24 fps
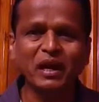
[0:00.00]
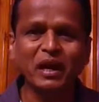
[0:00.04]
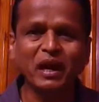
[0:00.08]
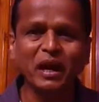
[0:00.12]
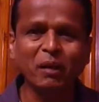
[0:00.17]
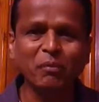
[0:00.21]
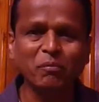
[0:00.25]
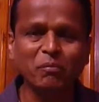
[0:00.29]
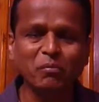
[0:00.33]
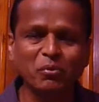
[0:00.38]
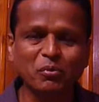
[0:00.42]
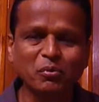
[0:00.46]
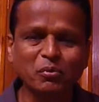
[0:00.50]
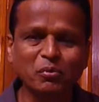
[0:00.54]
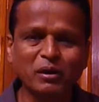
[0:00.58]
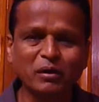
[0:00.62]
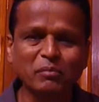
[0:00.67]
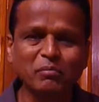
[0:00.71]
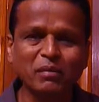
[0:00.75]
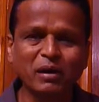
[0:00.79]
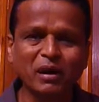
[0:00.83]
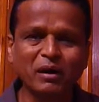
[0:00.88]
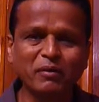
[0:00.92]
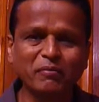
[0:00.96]

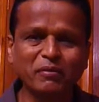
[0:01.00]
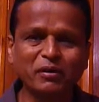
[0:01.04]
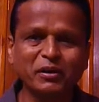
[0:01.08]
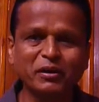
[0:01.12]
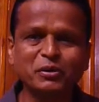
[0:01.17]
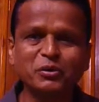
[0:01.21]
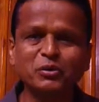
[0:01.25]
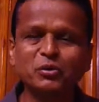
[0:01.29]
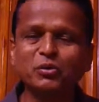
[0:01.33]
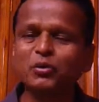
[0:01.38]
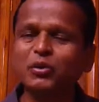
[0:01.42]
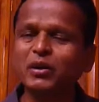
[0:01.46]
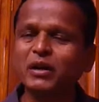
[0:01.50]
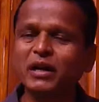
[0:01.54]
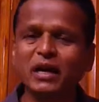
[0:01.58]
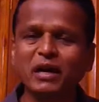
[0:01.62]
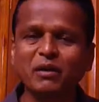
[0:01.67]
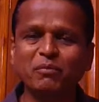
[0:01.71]
uploaded my video, and I